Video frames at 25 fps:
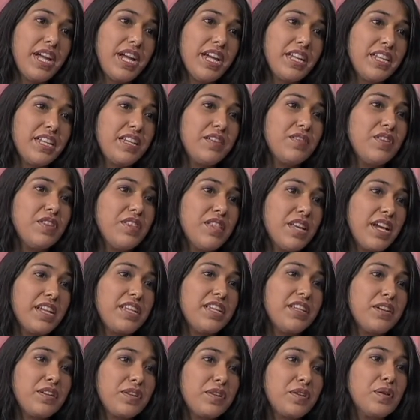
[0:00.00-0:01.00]
had given
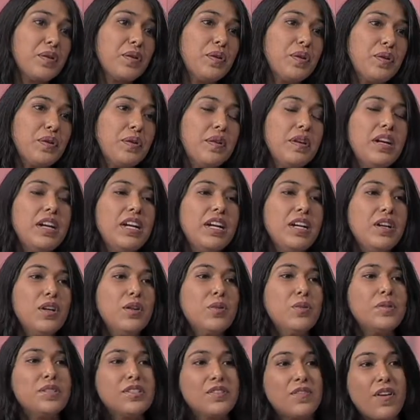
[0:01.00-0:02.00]
that young girl
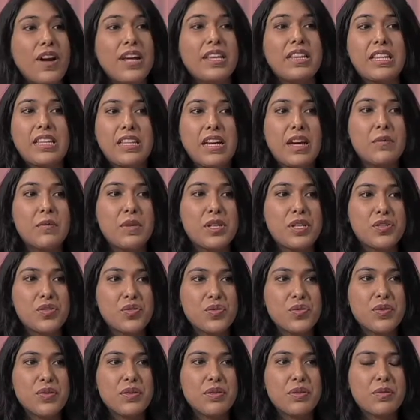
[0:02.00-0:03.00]
was finally coming
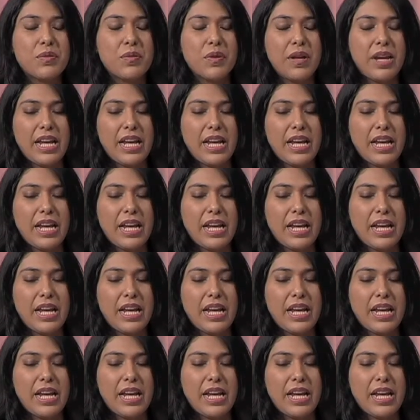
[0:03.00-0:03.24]
true.